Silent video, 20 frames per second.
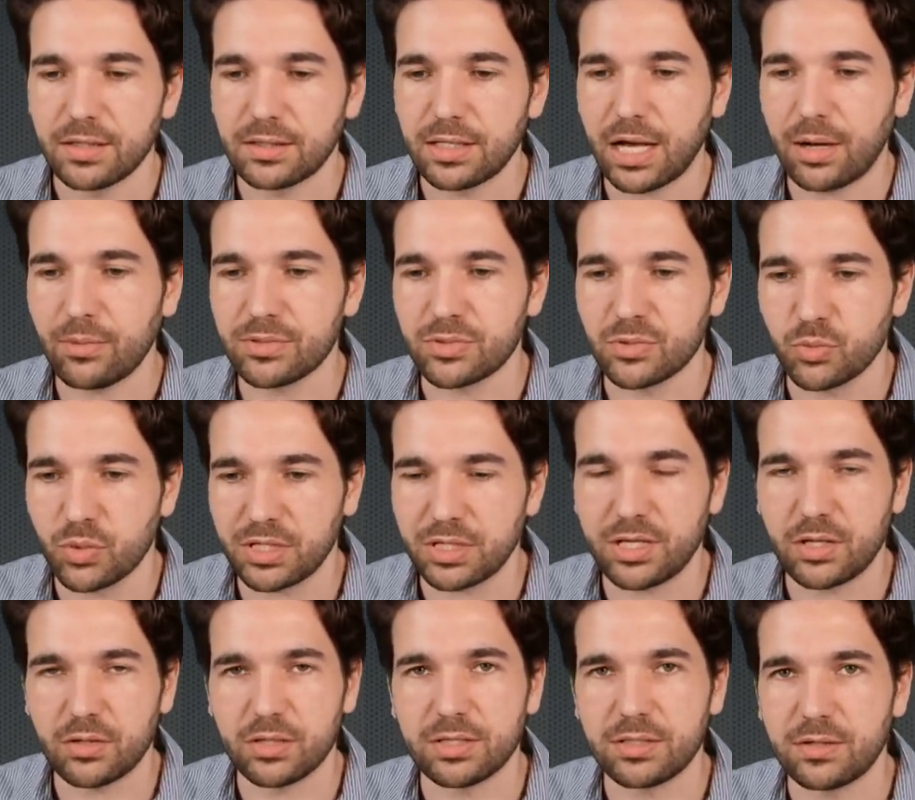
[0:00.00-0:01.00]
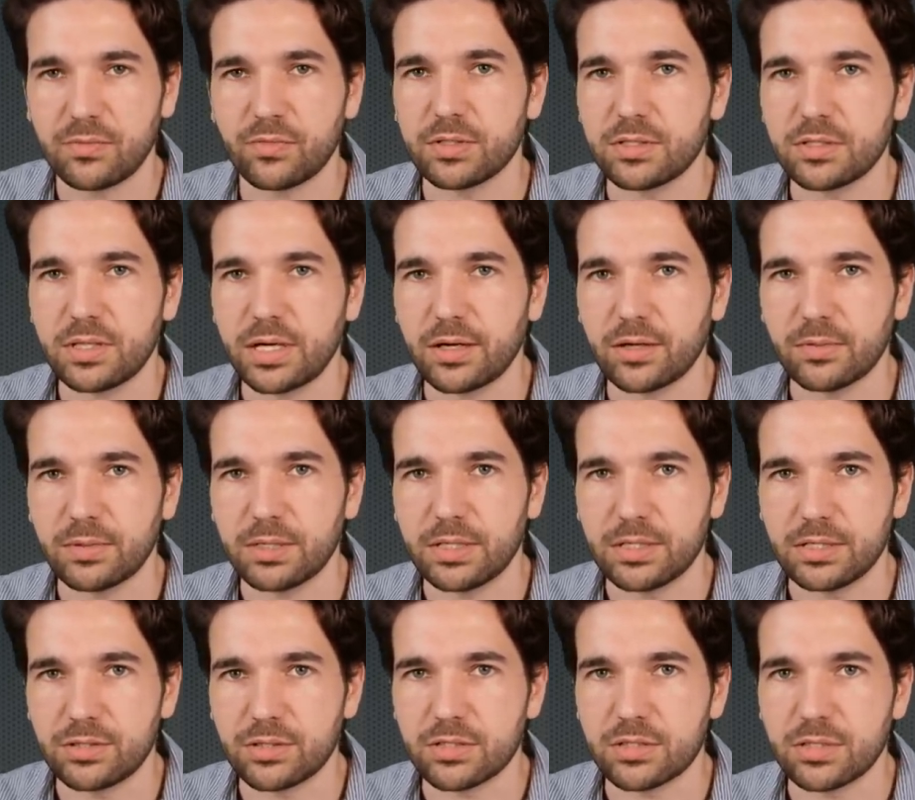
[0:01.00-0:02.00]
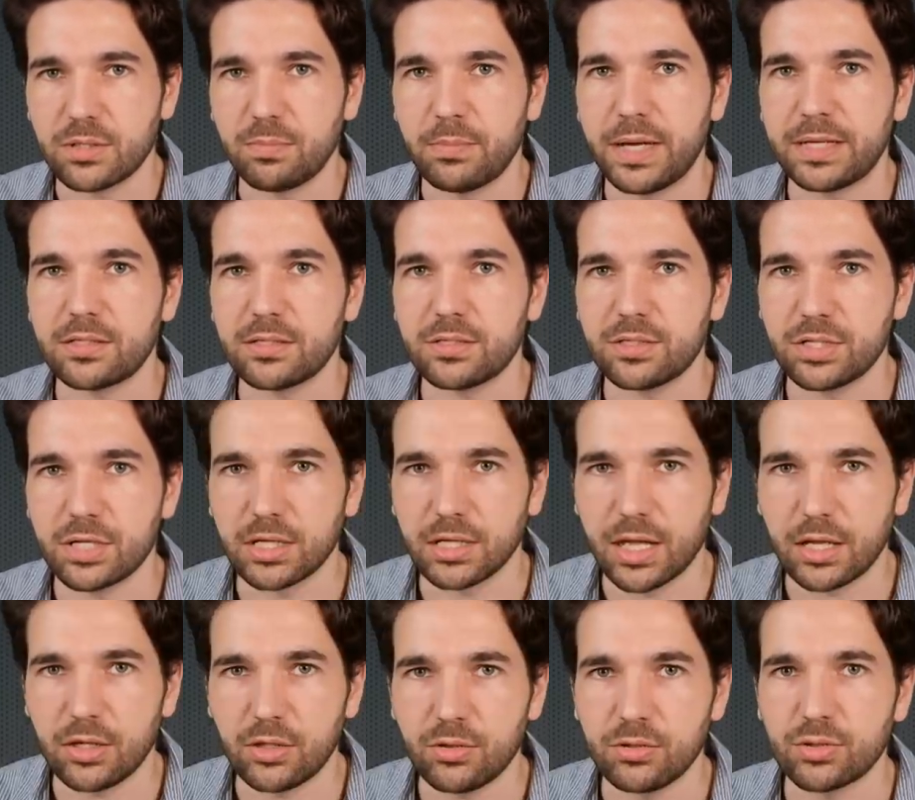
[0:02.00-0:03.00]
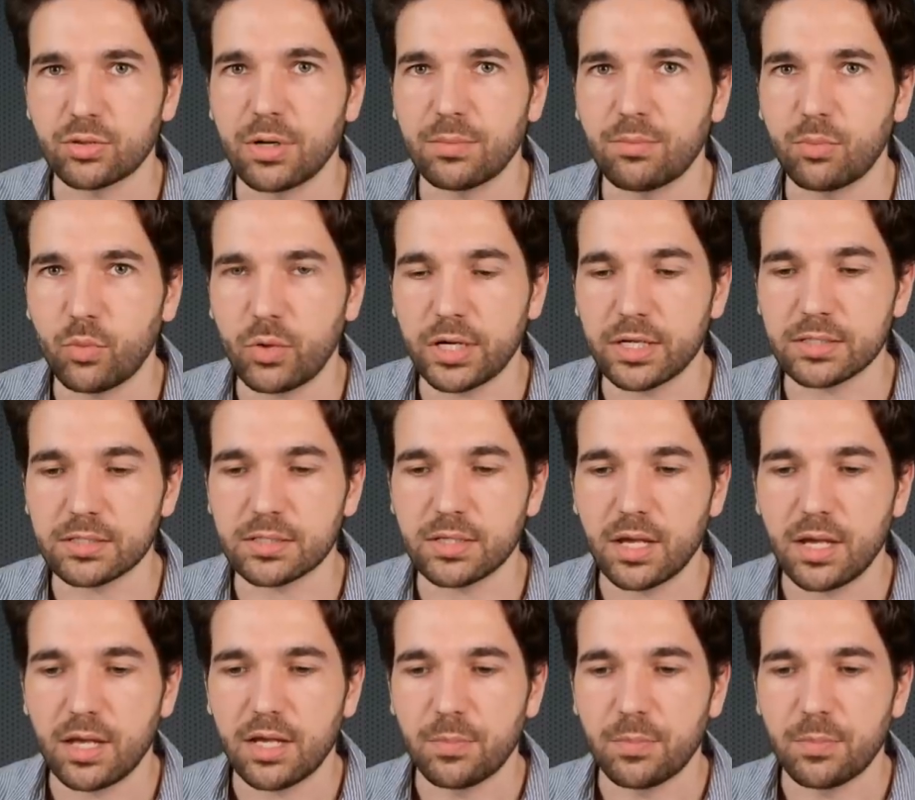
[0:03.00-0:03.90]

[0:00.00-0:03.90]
That was really the only difference there, is just the messaging and who Trump was.